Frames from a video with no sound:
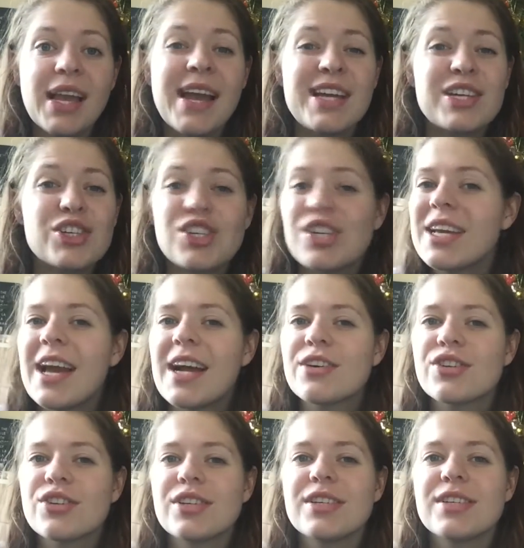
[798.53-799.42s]
And she
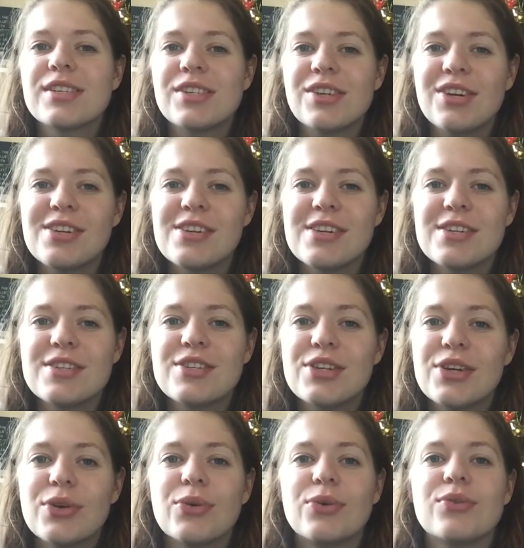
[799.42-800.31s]
actually started it
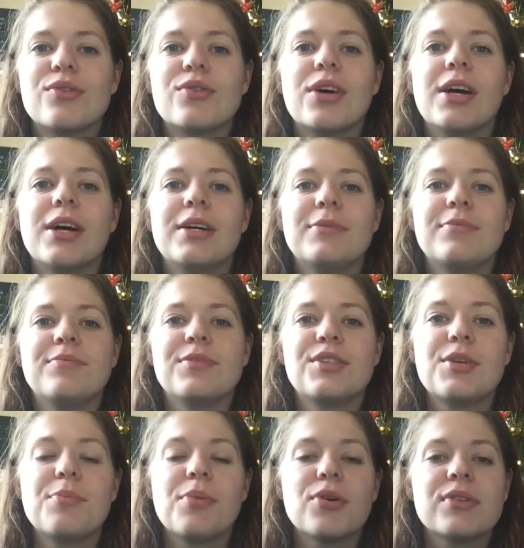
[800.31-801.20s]
too.
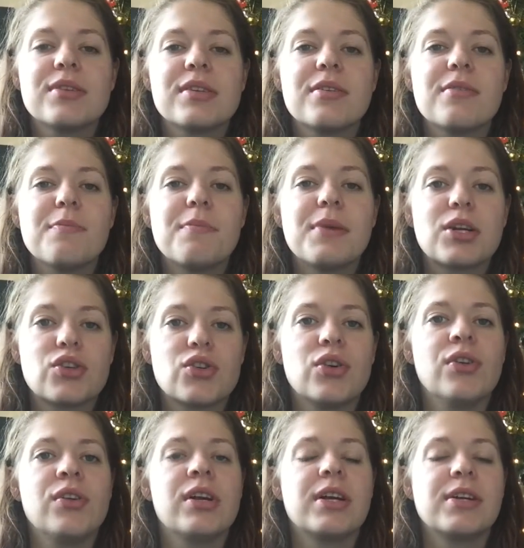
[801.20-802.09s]
She posted a picture
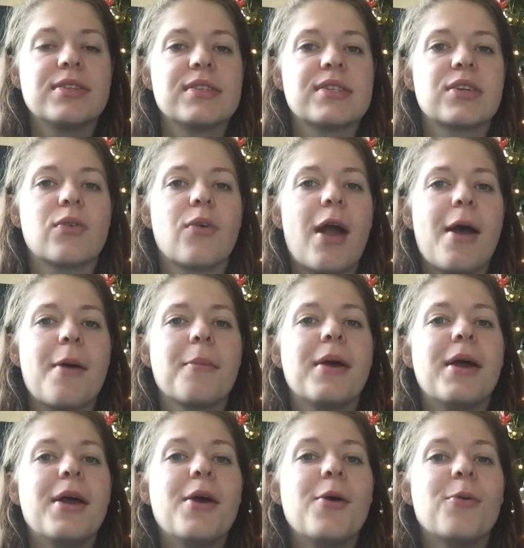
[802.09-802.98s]
on her Instagram
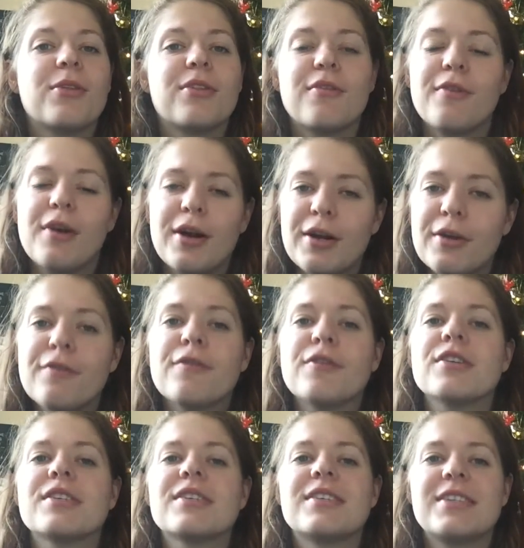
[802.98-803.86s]
with the very
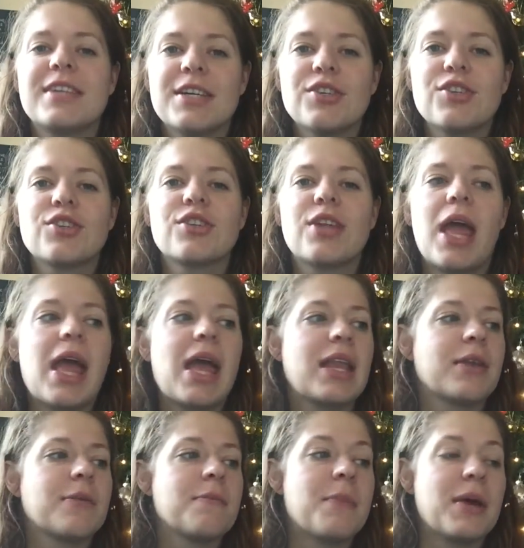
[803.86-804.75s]
first stitch
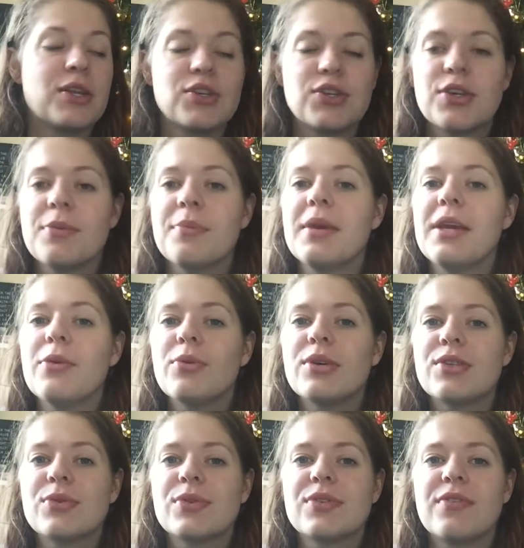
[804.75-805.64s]
and mentioned me,
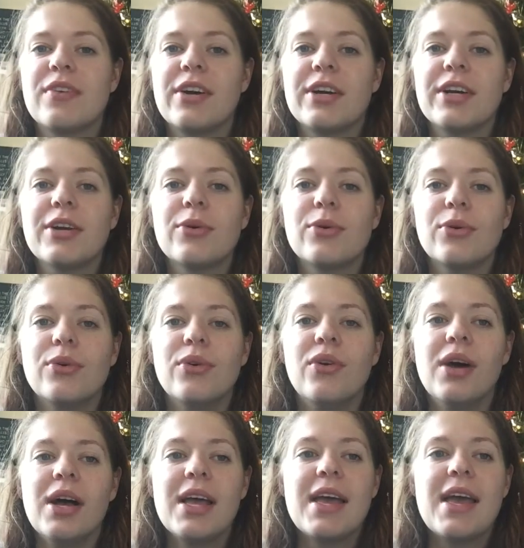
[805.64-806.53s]
which was very
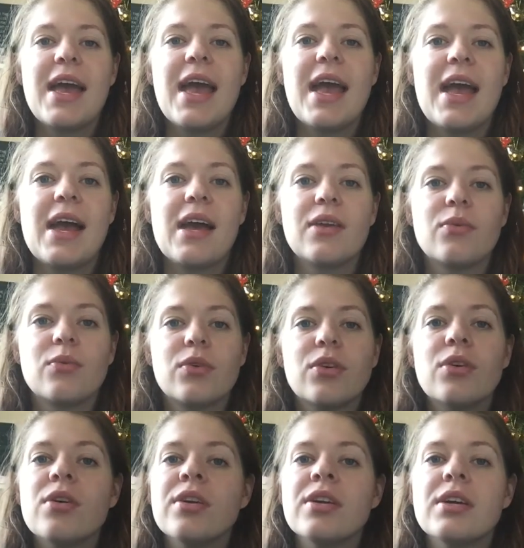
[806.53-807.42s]
cool. And we're
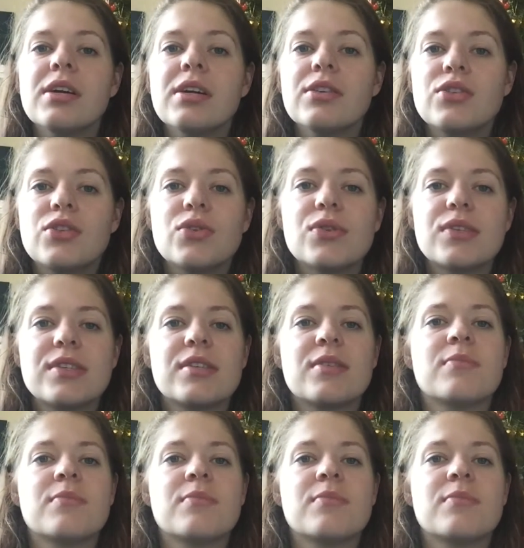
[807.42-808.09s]
gonna do